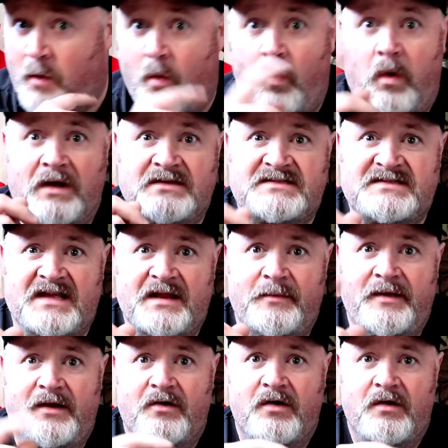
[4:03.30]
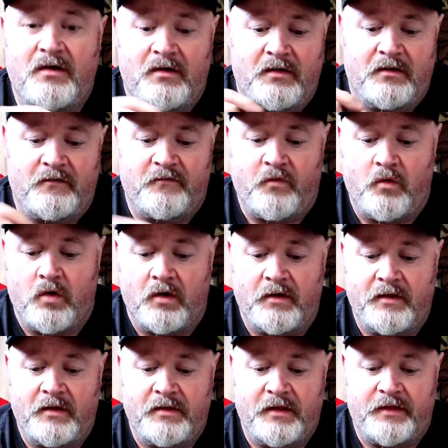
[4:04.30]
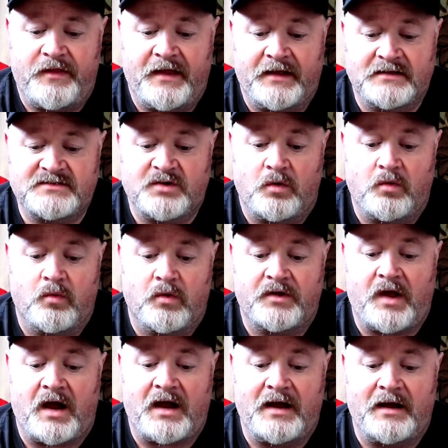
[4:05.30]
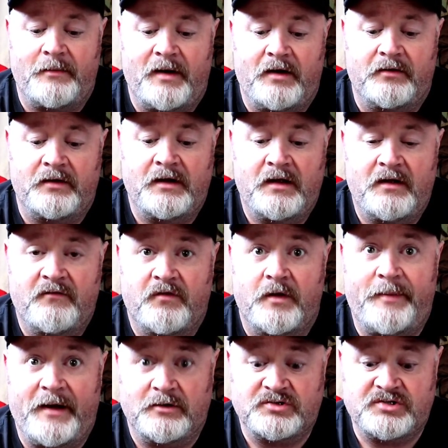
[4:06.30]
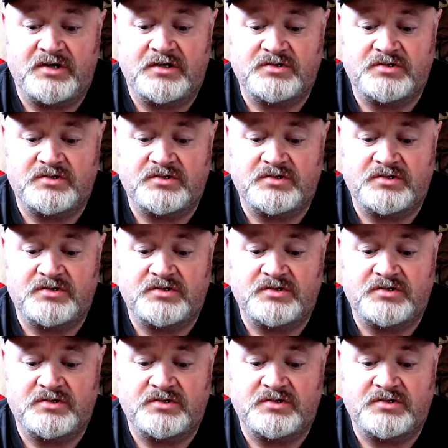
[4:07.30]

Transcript: 1 centimeter for the thing. So we're talking about for the pouch.